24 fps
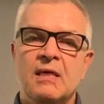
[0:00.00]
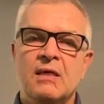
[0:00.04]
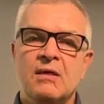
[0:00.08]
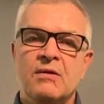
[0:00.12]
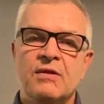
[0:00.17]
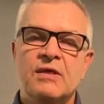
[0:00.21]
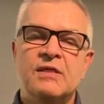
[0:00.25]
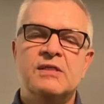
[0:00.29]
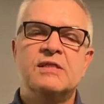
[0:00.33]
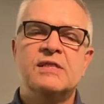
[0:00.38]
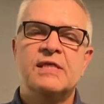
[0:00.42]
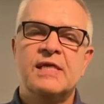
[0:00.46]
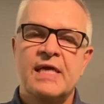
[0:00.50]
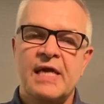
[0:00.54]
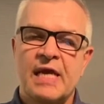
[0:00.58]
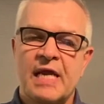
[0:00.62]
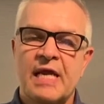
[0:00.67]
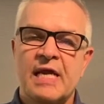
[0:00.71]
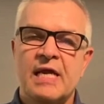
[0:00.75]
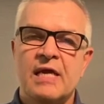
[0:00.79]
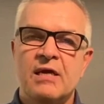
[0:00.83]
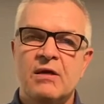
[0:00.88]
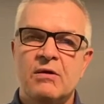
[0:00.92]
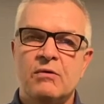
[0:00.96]
This
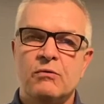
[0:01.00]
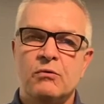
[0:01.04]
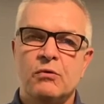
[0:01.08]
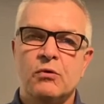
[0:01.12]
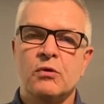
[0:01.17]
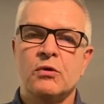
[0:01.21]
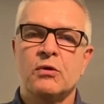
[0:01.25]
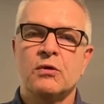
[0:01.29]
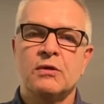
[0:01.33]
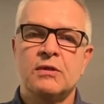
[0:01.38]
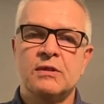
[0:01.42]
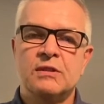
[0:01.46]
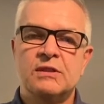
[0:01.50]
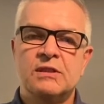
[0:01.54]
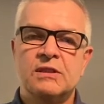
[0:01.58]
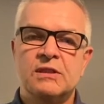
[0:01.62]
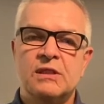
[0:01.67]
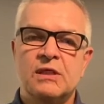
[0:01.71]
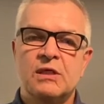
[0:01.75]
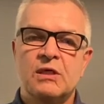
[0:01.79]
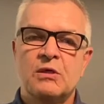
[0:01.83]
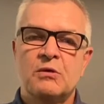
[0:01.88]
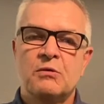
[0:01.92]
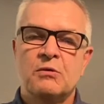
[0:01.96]
king
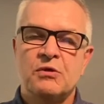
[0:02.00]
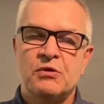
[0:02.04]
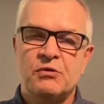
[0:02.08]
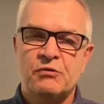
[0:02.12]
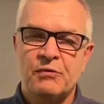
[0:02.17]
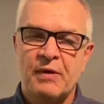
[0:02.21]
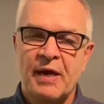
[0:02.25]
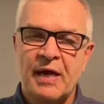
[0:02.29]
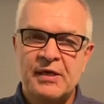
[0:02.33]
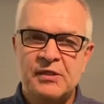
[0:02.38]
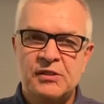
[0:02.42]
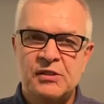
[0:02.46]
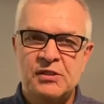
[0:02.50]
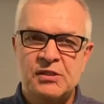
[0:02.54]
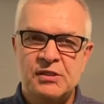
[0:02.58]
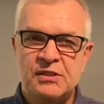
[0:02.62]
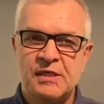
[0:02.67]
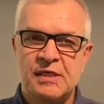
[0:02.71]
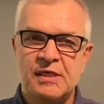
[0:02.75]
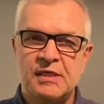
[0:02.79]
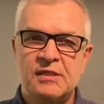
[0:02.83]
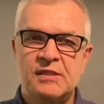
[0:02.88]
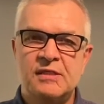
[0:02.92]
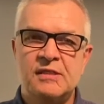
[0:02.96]
rules with
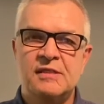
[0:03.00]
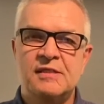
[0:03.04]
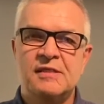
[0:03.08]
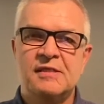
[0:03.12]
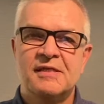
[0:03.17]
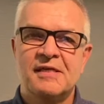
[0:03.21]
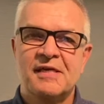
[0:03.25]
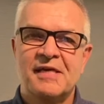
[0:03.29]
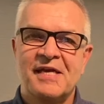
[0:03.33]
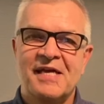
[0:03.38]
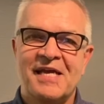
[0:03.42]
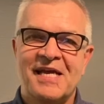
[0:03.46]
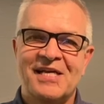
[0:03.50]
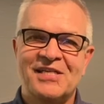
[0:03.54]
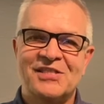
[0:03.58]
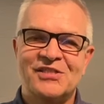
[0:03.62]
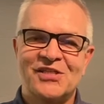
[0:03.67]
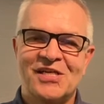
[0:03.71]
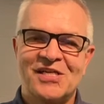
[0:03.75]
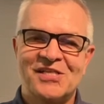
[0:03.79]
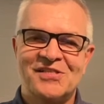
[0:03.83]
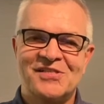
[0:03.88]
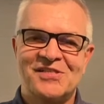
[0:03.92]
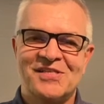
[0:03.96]
righteousness and
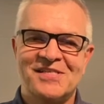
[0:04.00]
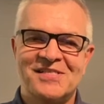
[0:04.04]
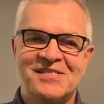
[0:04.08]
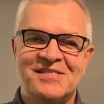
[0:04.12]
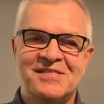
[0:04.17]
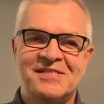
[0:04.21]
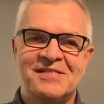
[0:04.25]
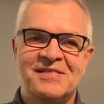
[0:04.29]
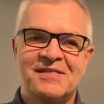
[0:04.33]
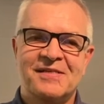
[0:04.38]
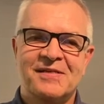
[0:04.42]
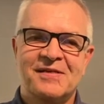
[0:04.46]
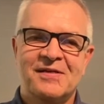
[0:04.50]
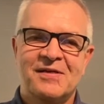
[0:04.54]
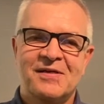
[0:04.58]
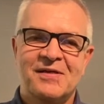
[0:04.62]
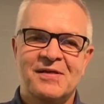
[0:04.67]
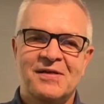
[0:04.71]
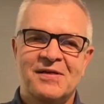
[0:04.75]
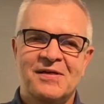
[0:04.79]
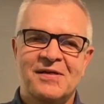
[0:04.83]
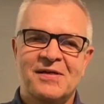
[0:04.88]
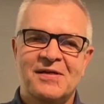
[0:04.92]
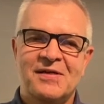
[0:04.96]
justice.
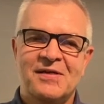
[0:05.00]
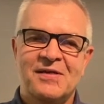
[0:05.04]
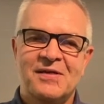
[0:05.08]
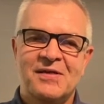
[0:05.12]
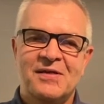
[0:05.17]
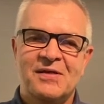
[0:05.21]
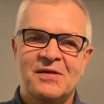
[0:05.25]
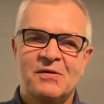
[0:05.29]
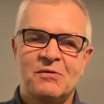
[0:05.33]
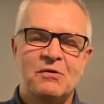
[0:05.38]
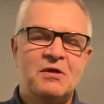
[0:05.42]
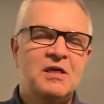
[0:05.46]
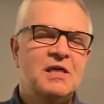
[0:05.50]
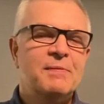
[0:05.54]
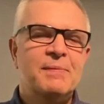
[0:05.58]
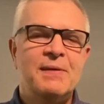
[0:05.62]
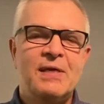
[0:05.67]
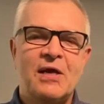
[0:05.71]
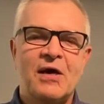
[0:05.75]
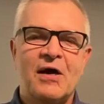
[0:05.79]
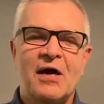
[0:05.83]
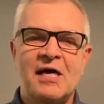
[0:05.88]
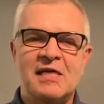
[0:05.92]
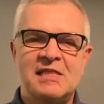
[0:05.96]
Wouldn't it
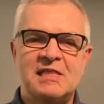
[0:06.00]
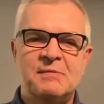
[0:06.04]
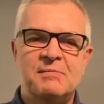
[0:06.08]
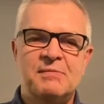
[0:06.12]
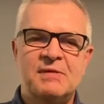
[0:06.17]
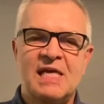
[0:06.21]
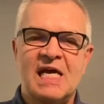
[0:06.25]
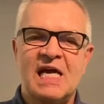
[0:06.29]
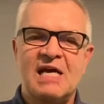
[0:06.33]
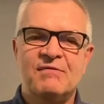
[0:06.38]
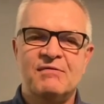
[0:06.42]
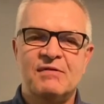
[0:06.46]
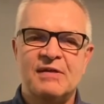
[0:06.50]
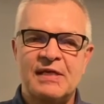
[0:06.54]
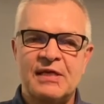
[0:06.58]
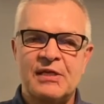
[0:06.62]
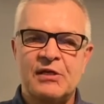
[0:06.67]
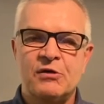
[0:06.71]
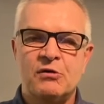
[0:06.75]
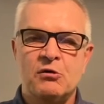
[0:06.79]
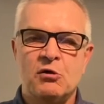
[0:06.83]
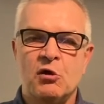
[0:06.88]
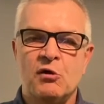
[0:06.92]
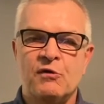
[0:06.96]
be awesome to have a
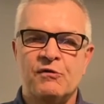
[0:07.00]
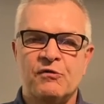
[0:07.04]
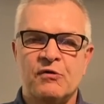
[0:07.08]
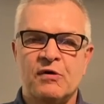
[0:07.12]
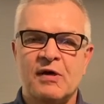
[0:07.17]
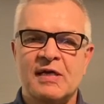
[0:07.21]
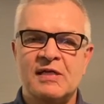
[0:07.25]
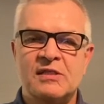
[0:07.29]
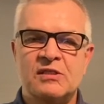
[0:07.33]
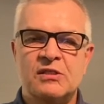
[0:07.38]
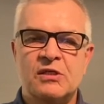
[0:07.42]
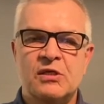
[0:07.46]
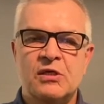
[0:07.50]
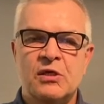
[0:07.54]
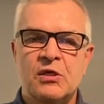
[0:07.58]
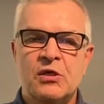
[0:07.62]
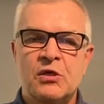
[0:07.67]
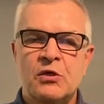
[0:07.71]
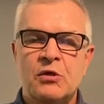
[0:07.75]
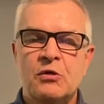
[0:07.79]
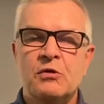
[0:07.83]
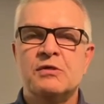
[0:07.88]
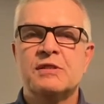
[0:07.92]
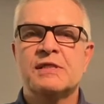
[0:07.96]
leader over us
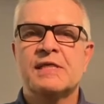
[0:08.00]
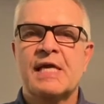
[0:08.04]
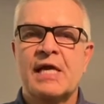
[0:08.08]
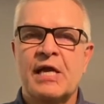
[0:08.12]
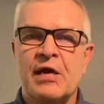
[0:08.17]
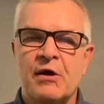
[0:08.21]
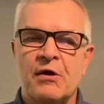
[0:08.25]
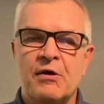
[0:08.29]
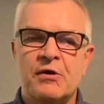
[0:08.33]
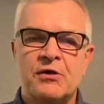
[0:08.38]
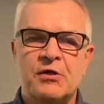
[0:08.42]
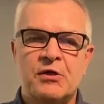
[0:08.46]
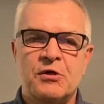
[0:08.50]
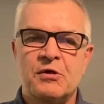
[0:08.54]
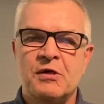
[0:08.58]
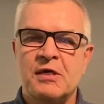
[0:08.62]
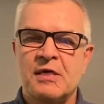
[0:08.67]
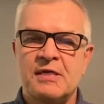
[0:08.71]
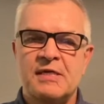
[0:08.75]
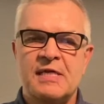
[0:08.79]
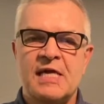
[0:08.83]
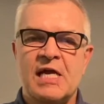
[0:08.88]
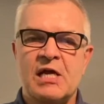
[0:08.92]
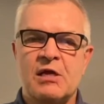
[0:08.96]
whose character and
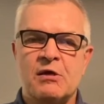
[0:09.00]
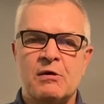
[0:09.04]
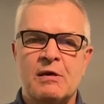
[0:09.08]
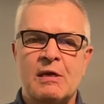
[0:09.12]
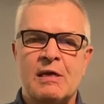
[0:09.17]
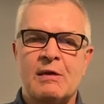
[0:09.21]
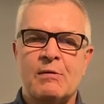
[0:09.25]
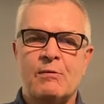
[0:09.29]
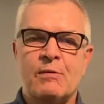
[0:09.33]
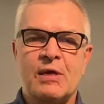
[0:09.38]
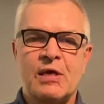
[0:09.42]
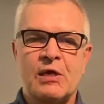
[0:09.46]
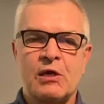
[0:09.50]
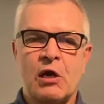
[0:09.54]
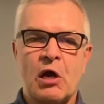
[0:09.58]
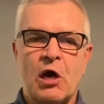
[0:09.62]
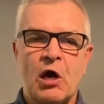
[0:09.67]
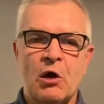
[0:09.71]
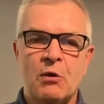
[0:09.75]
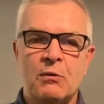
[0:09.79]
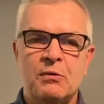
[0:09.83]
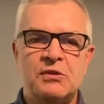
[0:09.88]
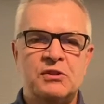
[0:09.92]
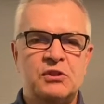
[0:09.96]
integrity we could
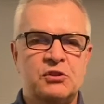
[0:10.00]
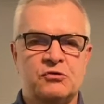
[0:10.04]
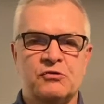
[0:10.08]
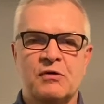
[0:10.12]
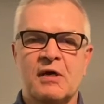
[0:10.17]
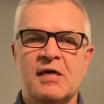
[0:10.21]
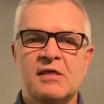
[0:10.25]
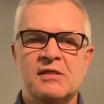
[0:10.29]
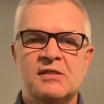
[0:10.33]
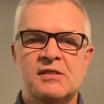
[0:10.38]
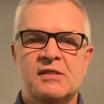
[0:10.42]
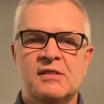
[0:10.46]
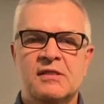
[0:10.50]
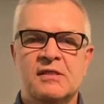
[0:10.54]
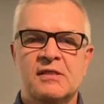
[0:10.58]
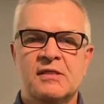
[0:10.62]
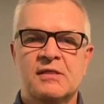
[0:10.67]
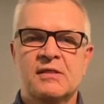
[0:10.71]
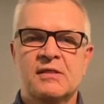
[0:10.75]
always trust,